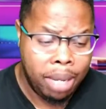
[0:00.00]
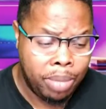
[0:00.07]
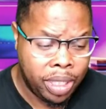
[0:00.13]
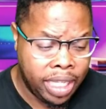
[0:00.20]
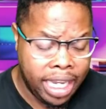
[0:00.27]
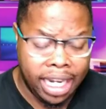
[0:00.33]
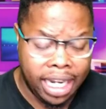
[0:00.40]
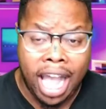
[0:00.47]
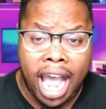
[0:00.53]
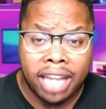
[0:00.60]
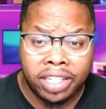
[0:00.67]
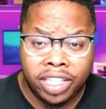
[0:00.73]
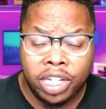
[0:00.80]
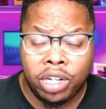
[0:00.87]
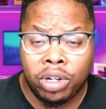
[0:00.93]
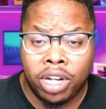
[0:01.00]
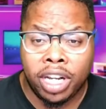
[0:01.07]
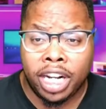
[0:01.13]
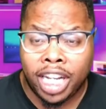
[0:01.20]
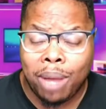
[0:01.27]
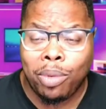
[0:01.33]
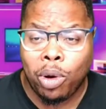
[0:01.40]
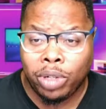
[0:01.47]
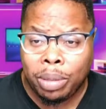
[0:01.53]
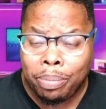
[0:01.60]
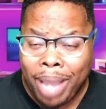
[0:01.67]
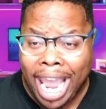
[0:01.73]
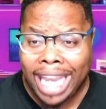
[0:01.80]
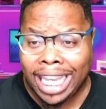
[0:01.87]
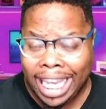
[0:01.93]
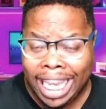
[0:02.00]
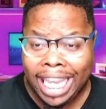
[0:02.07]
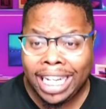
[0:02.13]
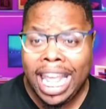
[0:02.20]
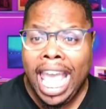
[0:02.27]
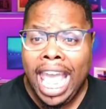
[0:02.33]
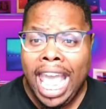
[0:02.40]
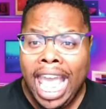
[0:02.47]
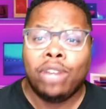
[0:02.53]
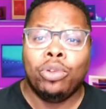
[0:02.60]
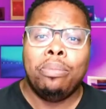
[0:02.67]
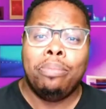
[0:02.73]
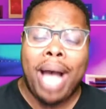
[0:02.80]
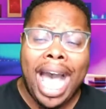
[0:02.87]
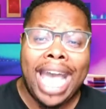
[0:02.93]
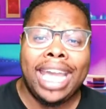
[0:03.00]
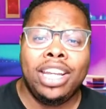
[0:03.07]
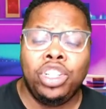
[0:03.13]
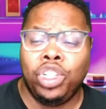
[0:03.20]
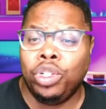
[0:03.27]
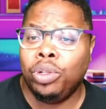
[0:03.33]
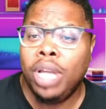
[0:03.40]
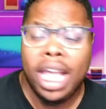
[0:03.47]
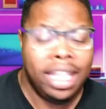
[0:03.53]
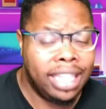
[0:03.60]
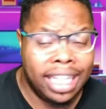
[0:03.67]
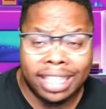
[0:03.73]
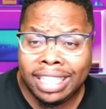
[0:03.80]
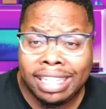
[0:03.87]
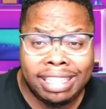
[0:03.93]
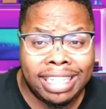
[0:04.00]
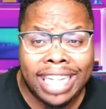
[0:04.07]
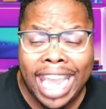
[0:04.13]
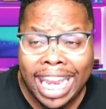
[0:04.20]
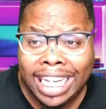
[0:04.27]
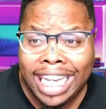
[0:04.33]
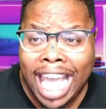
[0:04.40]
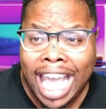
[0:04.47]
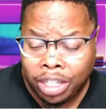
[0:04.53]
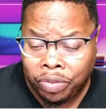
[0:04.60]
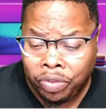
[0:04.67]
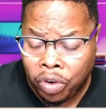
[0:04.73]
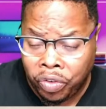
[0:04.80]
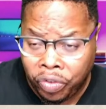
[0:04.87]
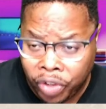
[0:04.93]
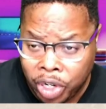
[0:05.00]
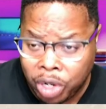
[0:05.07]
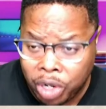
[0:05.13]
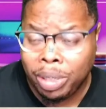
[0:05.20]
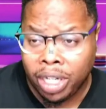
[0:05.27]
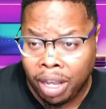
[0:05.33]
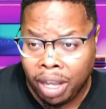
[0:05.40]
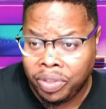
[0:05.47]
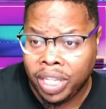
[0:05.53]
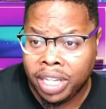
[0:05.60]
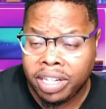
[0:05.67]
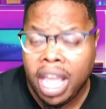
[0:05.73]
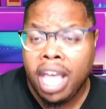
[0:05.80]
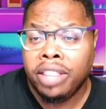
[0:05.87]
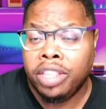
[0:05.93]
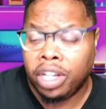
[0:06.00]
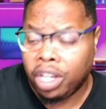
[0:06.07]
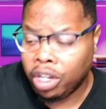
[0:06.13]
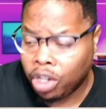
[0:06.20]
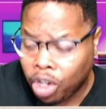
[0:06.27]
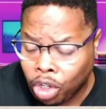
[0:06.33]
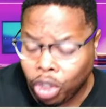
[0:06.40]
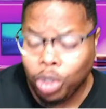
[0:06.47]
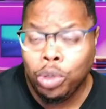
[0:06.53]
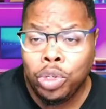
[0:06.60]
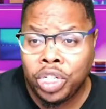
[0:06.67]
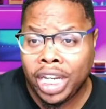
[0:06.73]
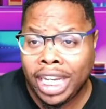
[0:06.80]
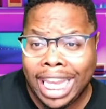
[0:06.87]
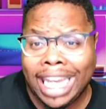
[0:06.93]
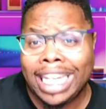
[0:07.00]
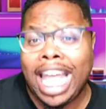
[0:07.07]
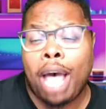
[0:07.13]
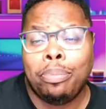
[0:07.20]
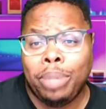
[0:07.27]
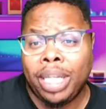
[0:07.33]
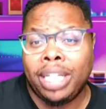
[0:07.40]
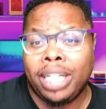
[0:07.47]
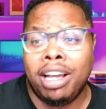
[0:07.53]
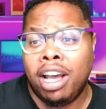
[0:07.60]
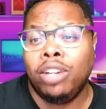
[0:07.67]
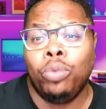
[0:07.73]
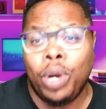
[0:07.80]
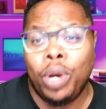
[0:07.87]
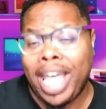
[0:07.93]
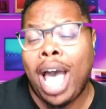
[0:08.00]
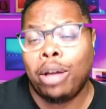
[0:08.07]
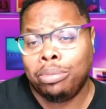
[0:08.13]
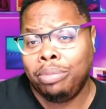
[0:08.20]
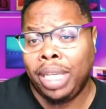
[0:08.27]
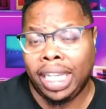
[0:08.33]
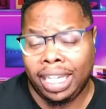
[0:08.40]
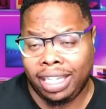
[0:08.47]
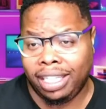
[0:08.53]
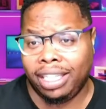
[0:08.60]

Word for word: But then God's still going to come on the back end and remind you that this cannot, the fulfillment of this, the conclusion cannot be done without me.